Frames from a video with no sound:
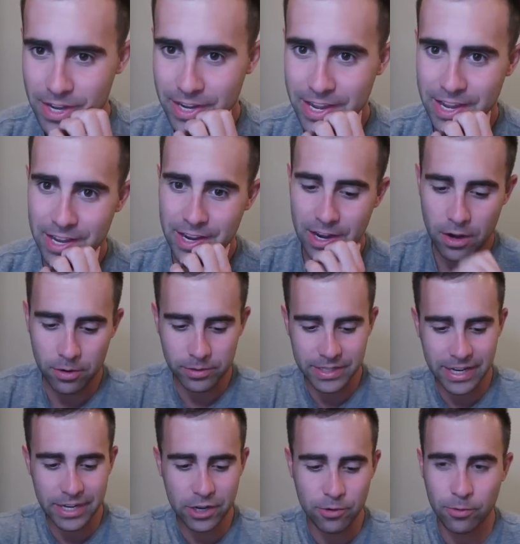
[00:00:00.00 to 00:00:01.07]
I can't. Oh,
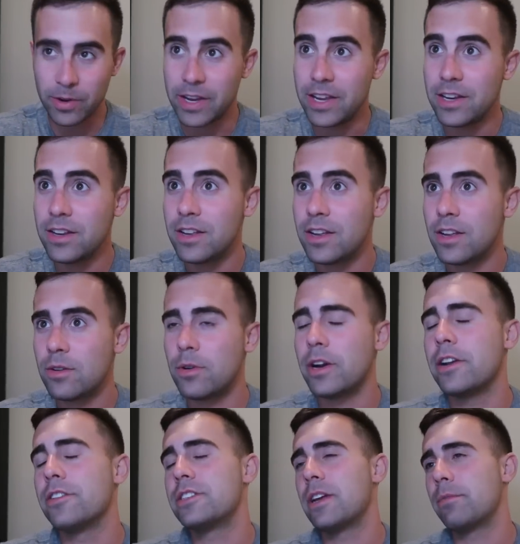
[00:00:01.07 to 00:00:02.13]
Danny Green. Well,
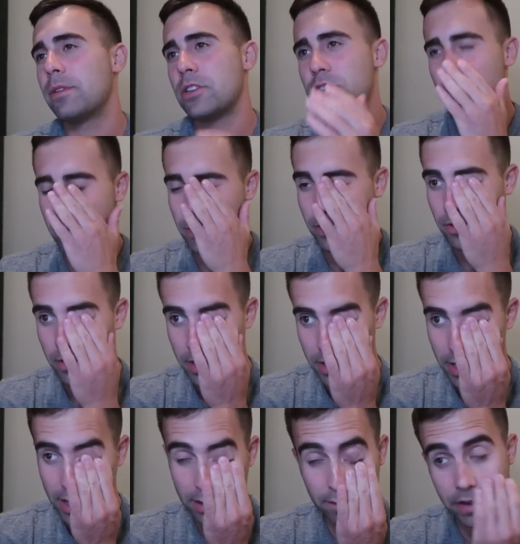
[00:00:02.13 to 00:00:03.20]
I already typed in Draymond
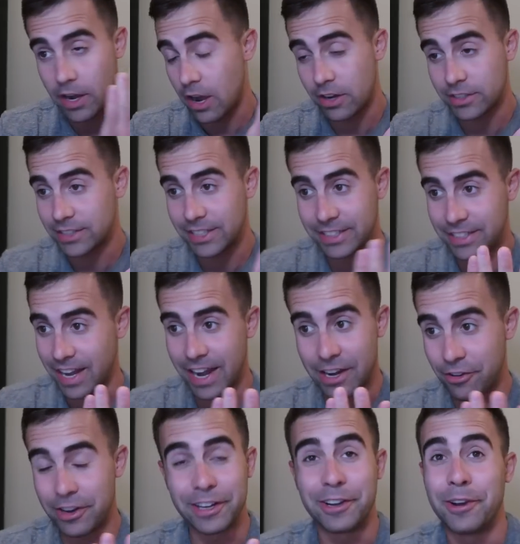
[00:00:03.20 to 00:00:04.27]
Green. I like honestly,
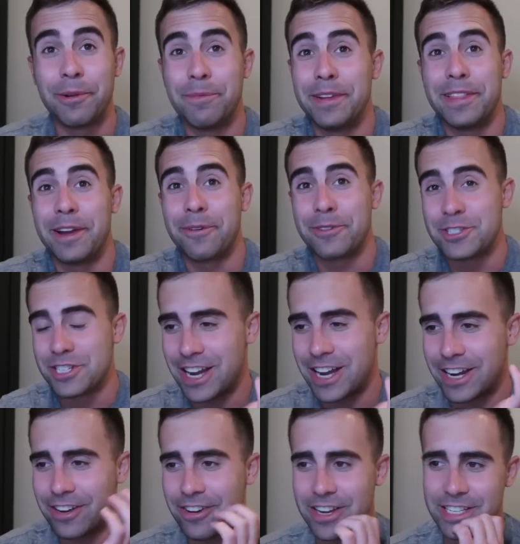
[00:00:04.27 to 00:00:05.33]
Danny Green could be there,
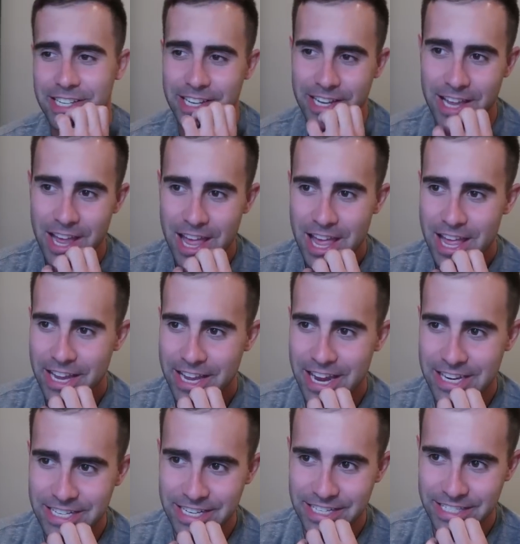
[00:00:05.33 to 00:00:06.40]
kind of crazy.
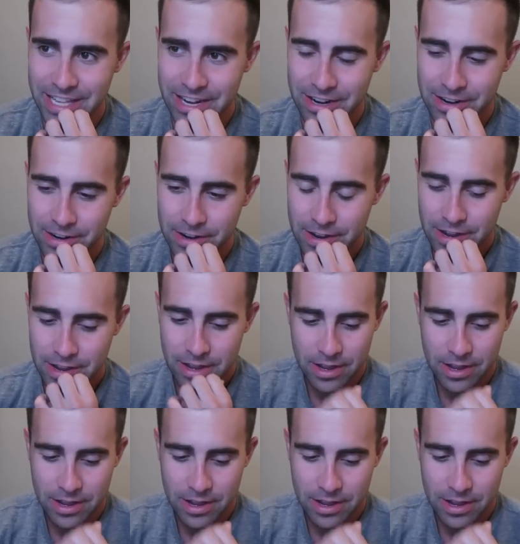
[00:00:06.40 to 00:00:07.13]
KD's there.